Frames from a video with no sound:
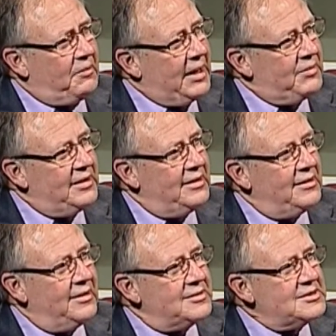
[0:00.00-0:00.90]
maybe
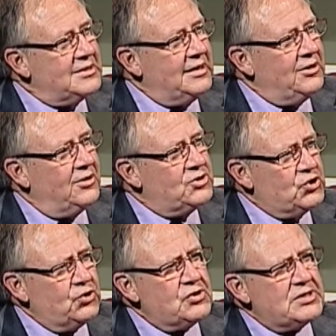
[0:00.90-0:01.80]
a senior,
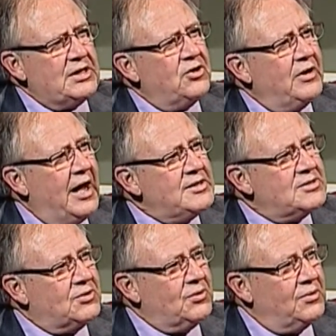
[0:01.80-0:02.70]
junior, senior in high
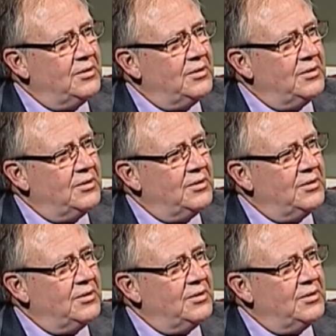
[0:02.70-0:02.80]
school.